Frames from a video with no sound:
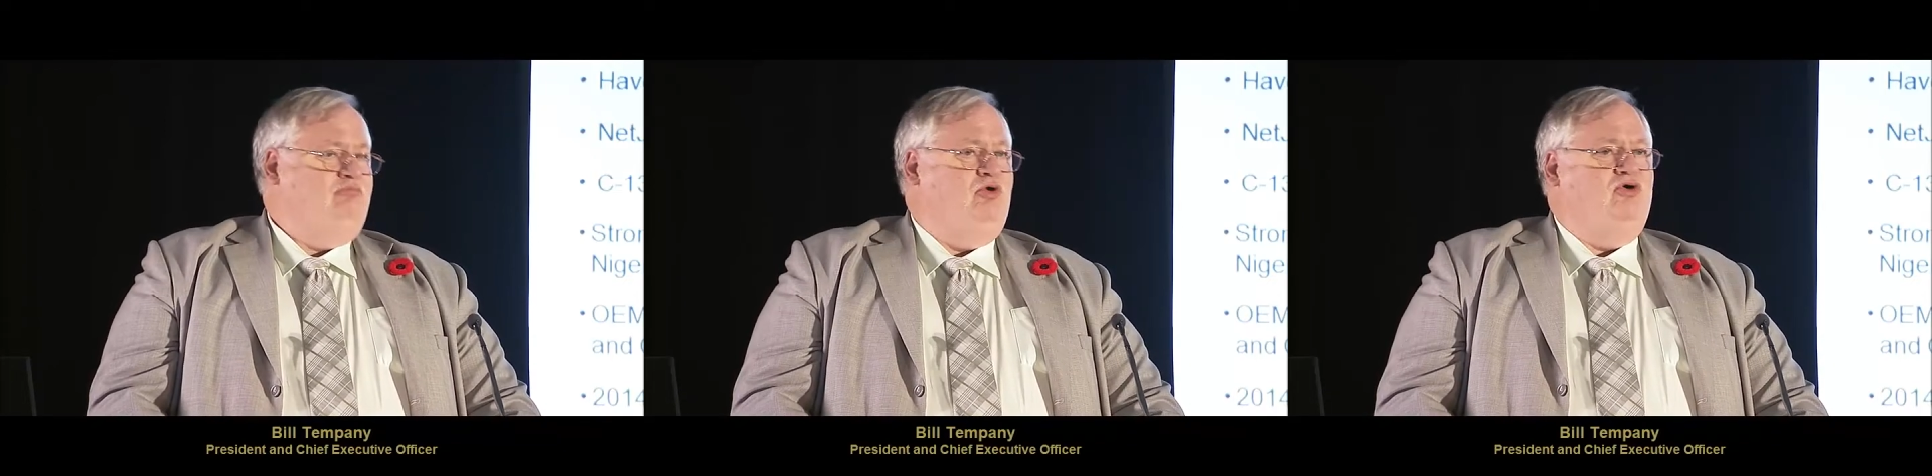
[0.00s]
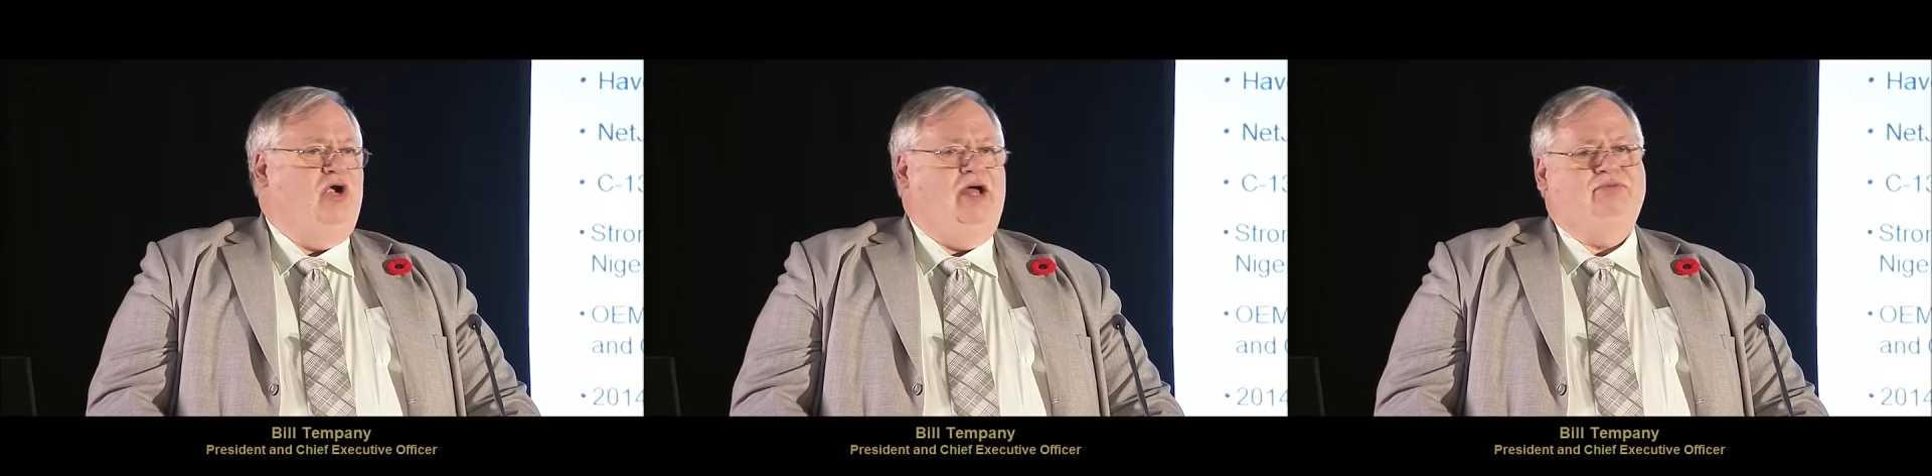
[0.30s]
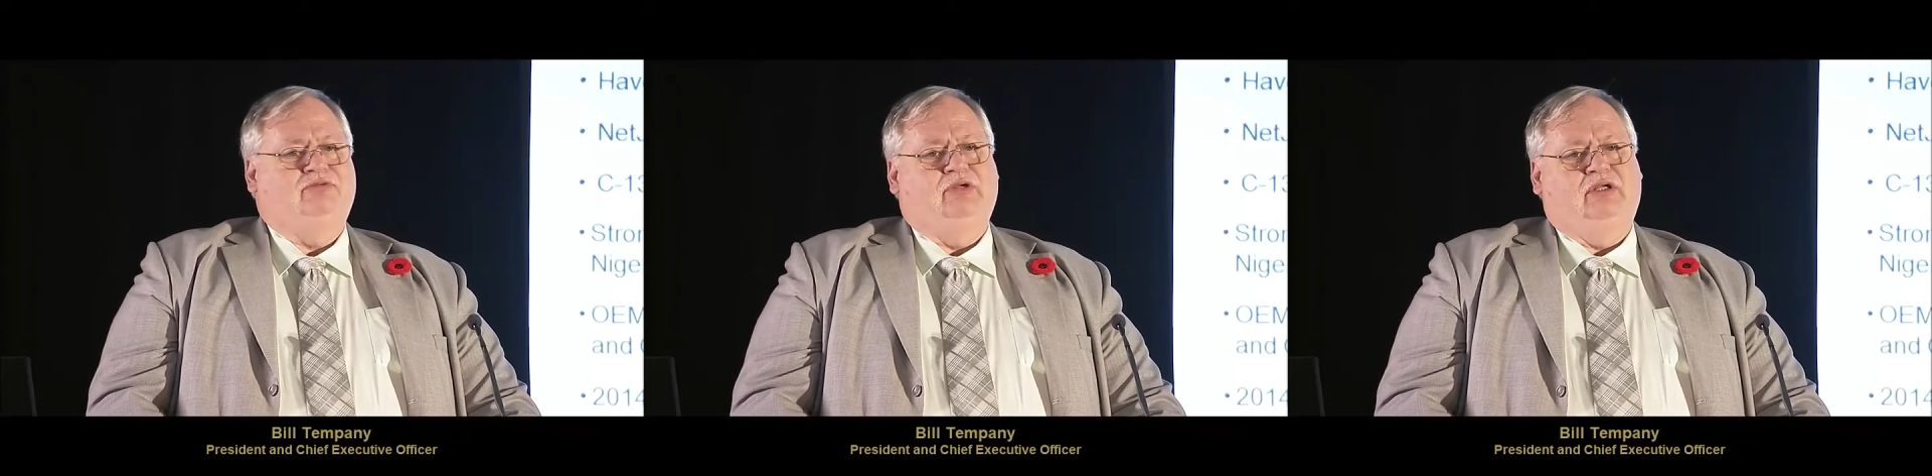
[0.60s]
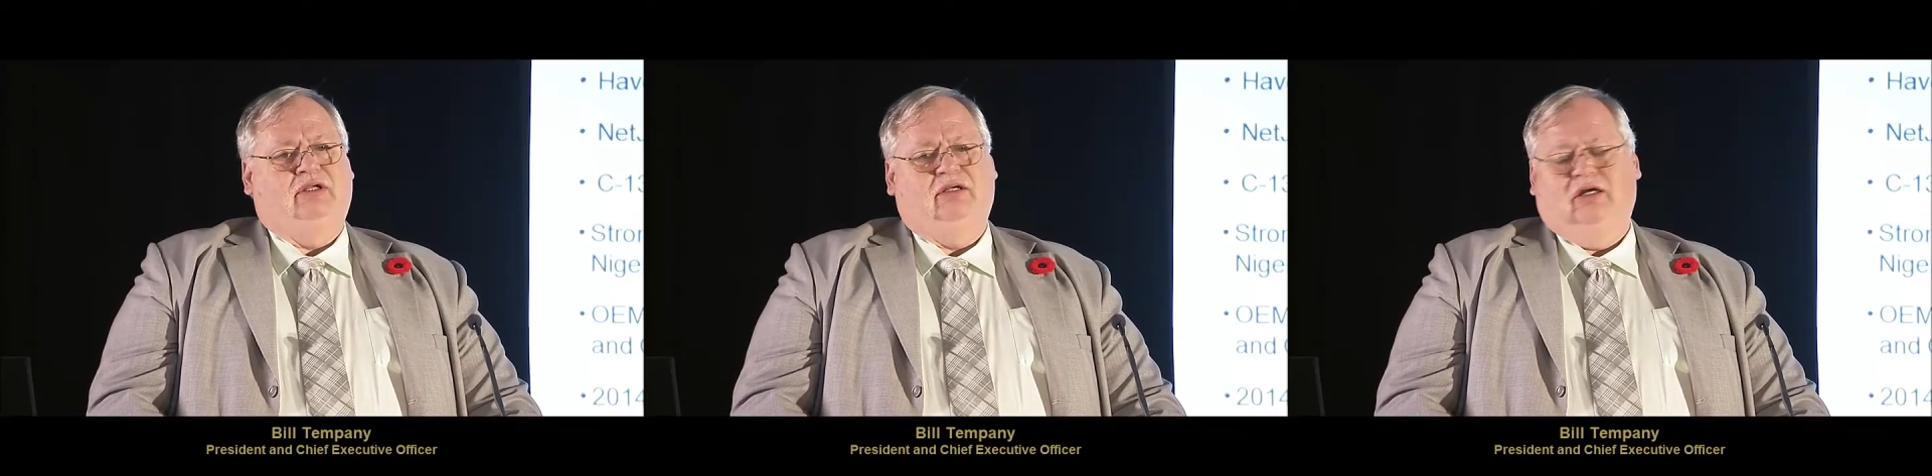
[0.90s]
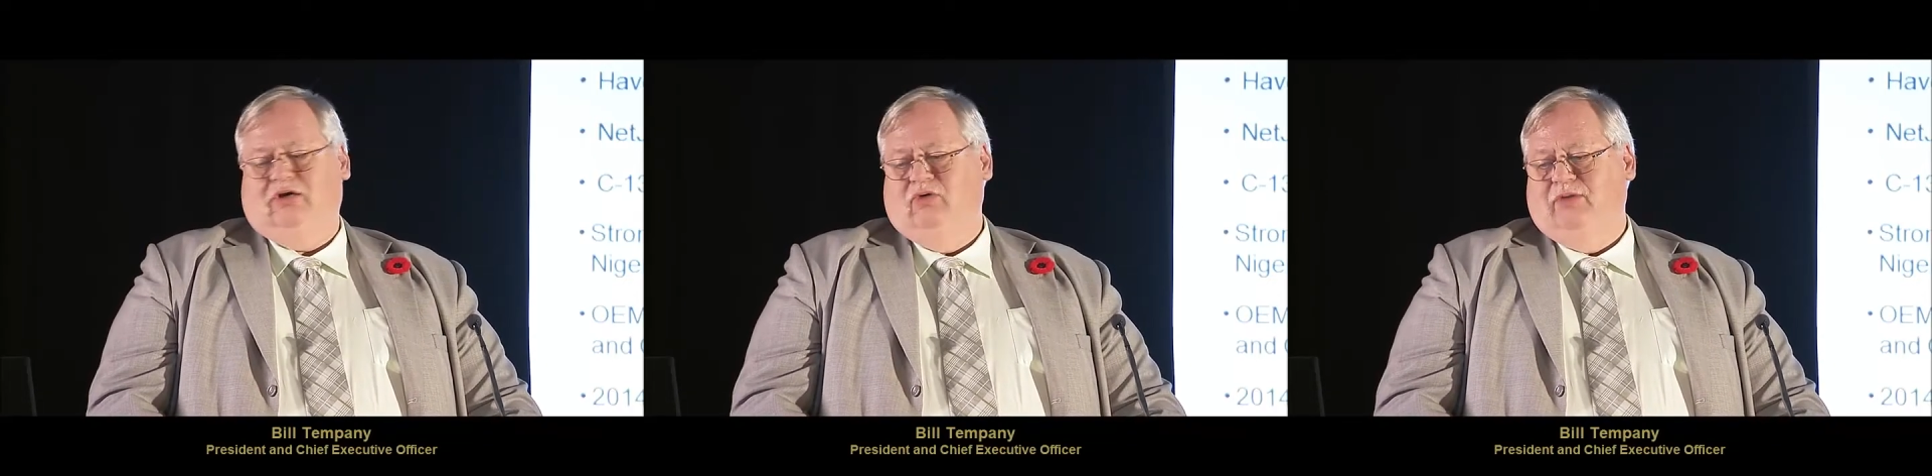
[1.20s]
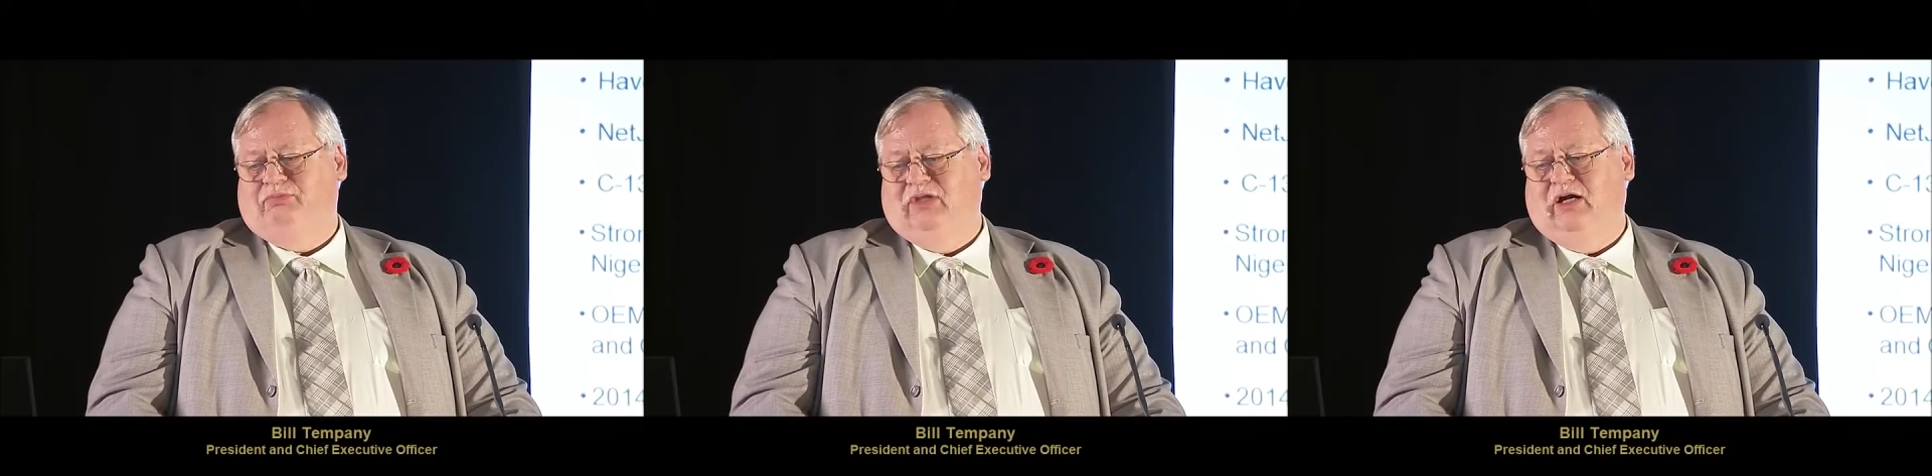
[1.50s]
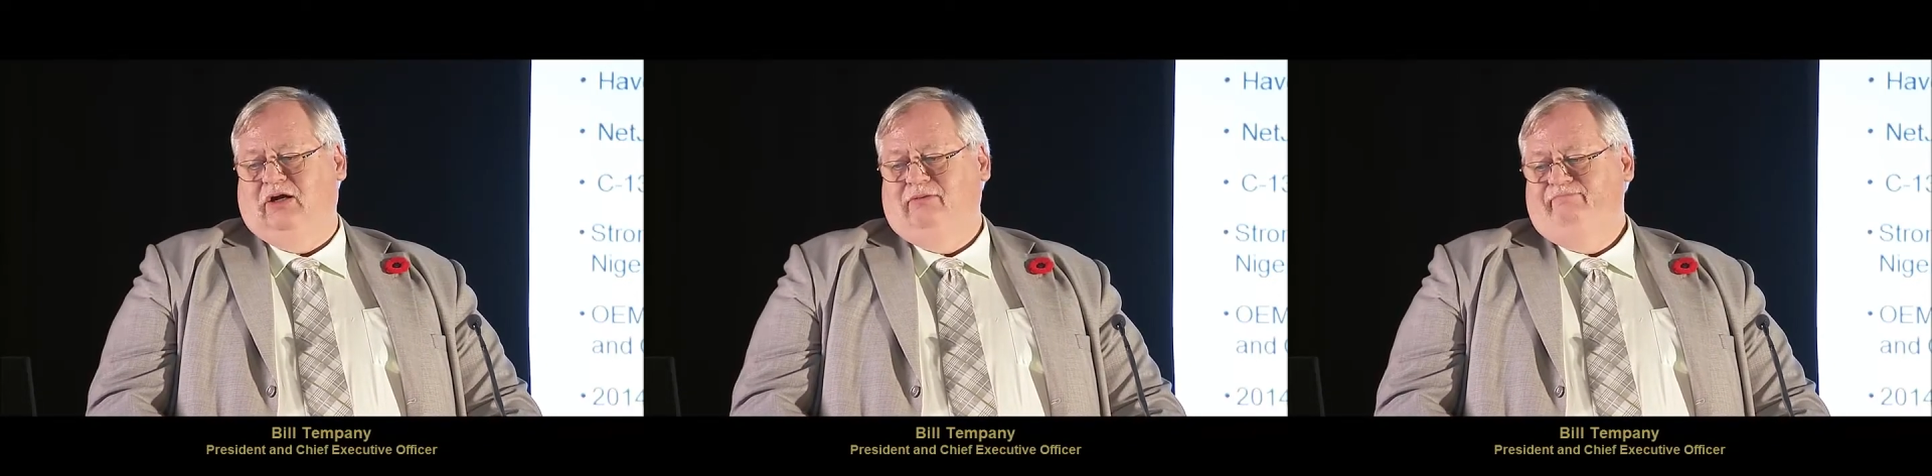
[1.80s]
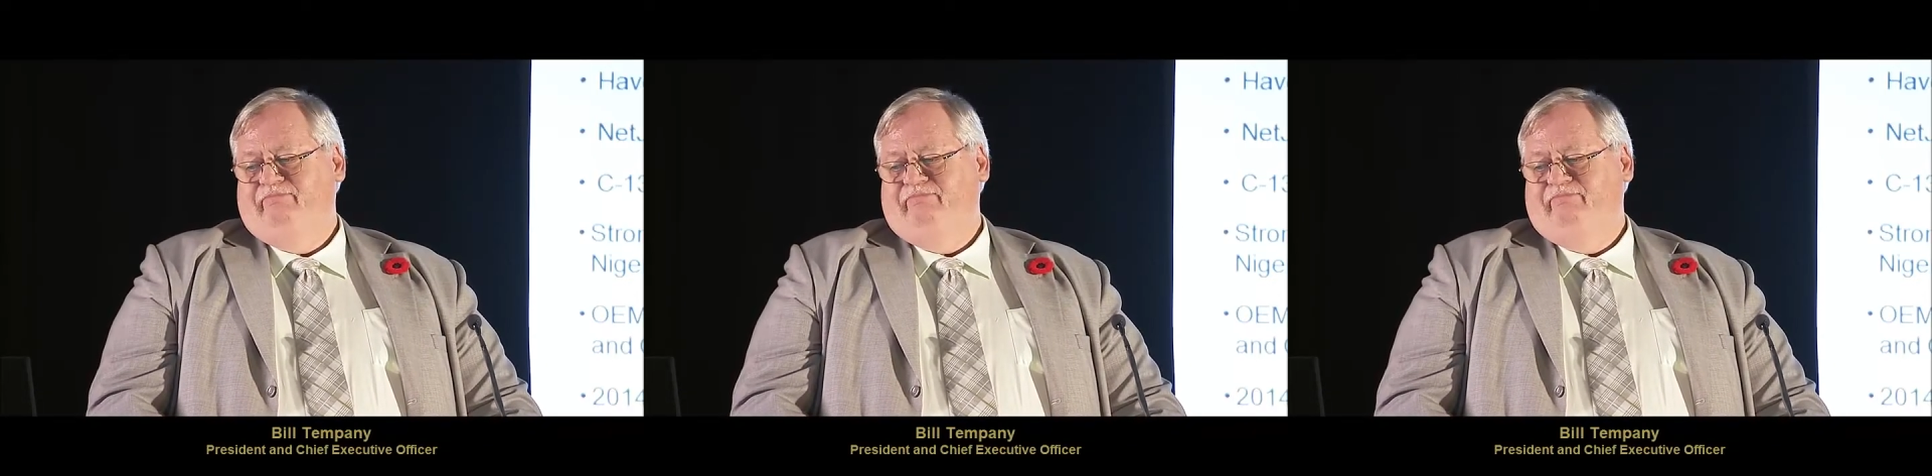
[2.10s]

program to be equipped there.